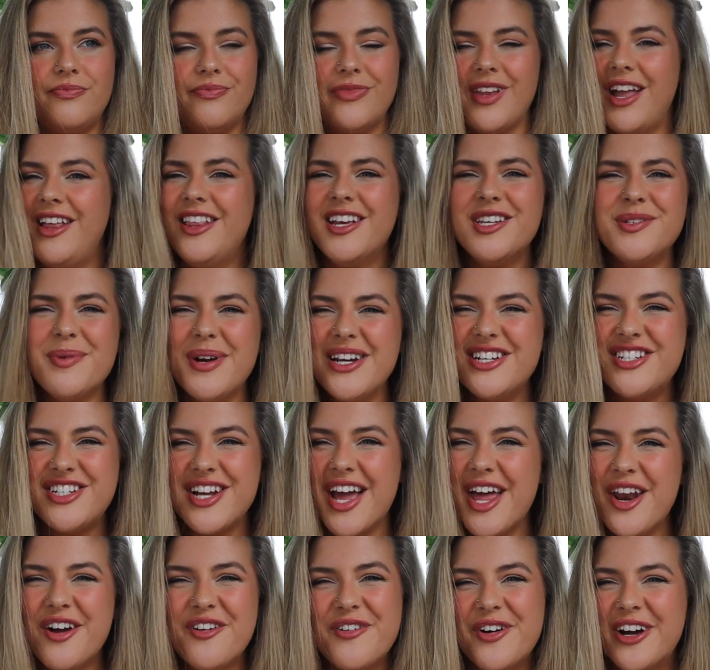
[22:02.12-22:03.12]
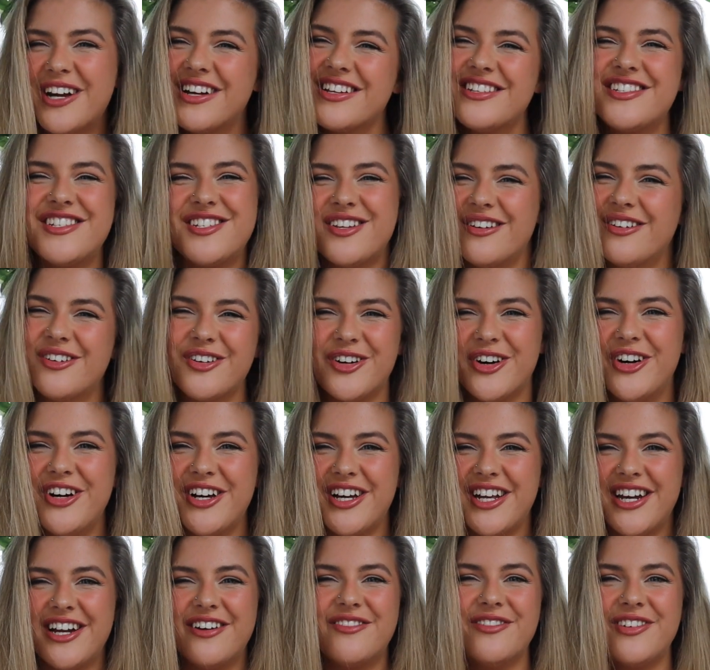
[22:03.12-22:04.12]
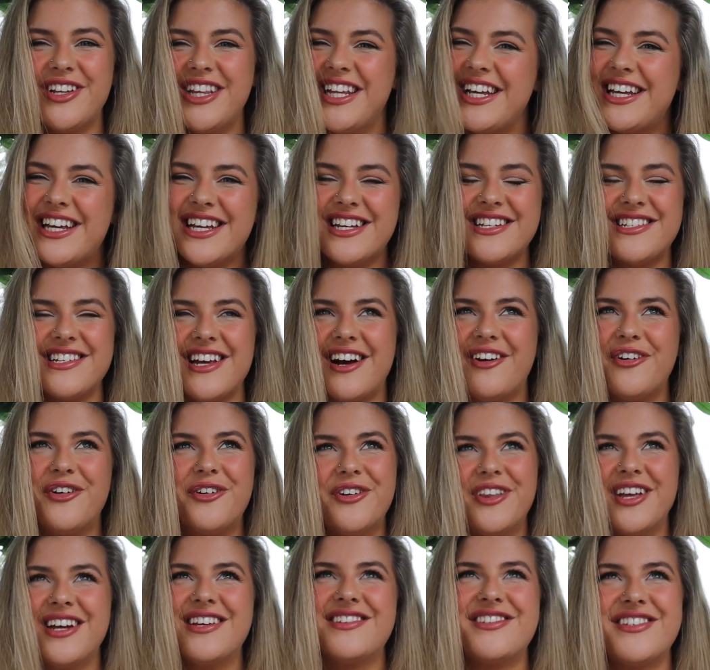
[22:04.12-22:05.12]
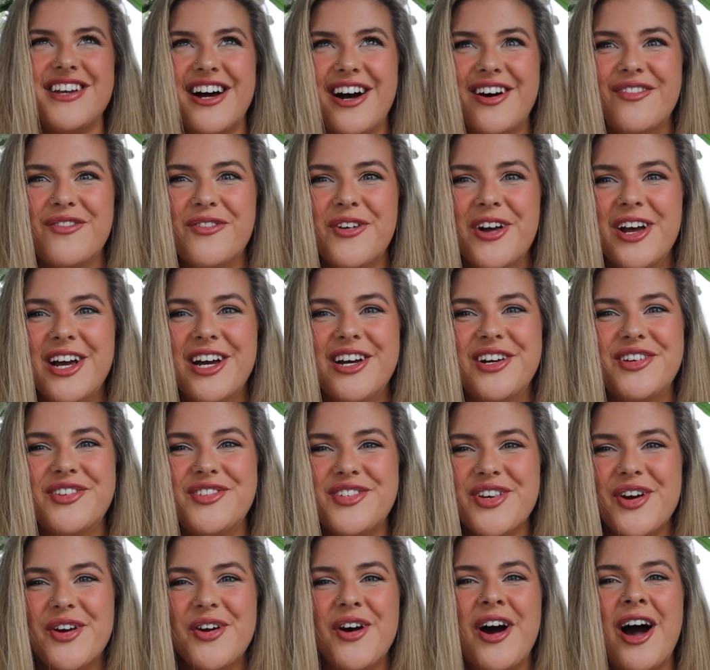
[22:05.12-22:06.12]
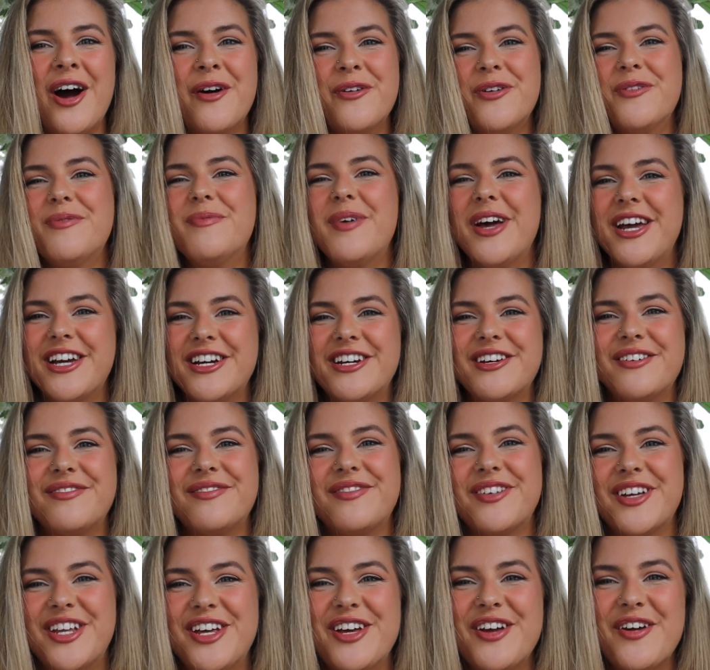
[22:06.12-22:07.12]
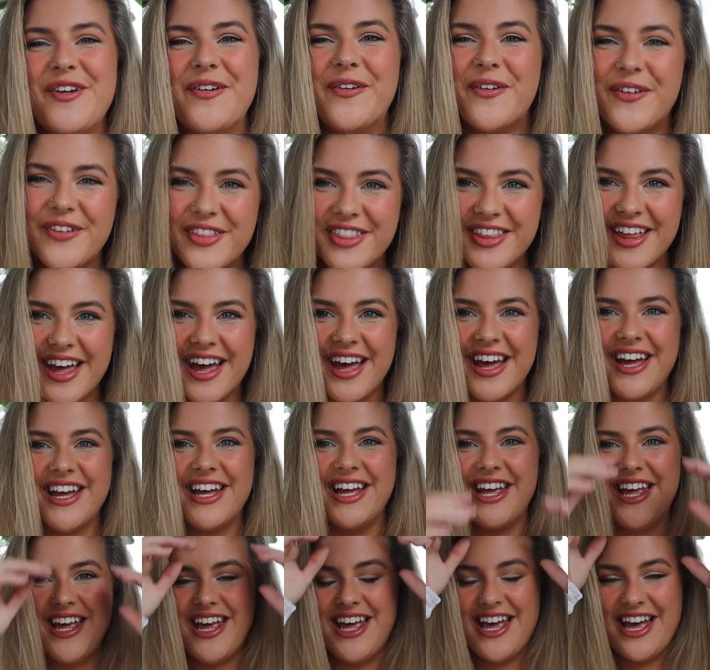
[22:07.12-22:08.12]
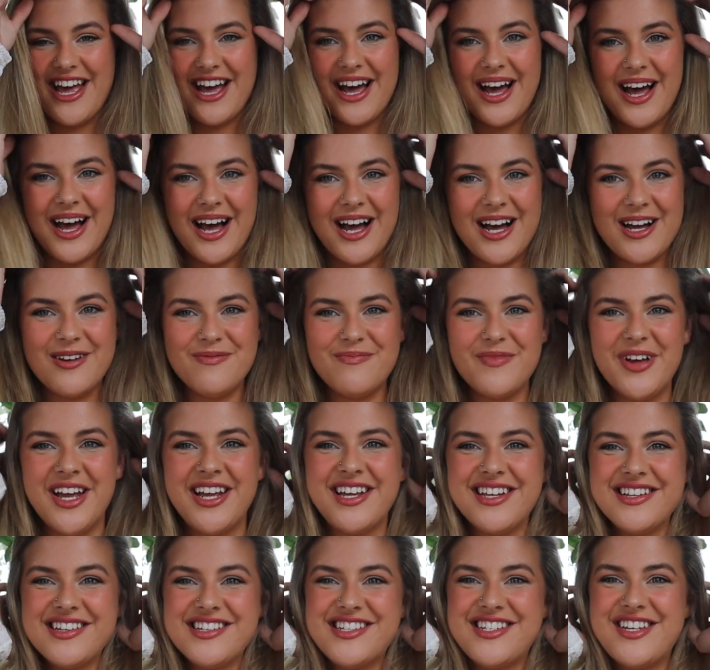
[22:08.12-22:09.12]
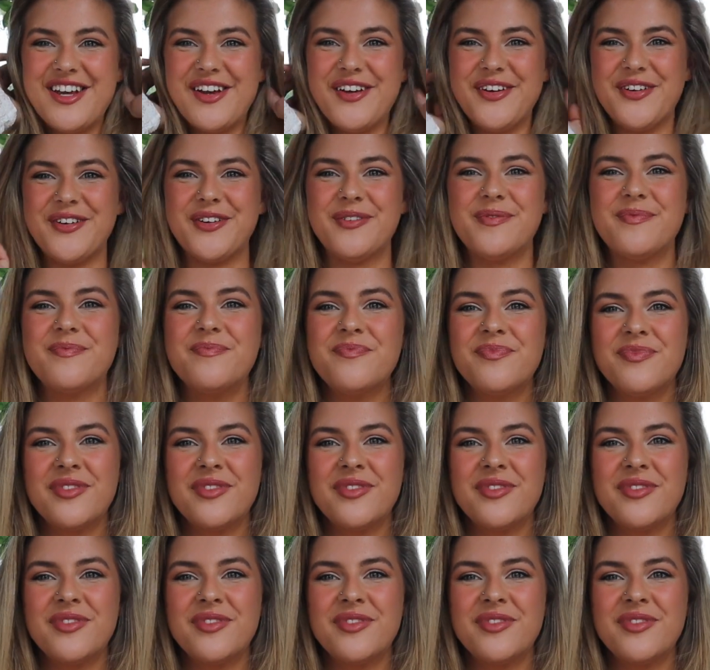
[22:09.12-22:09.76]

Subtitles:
And that's why shadow work is so good. It really gets out all that stuff. So I will make a video on that soon.